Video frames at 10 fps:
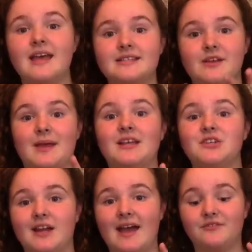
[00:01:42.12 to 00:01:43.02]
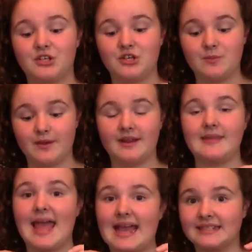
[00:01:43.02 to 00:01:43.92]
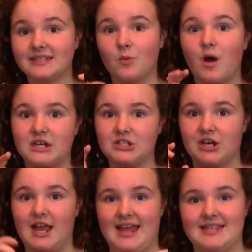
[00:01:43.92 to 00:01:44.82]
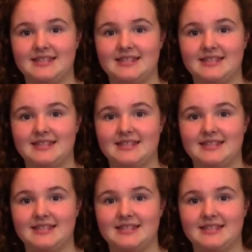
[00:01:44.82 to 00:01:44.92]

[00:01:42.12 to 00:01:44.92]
So make sure after you put in the eggs to wash your hands.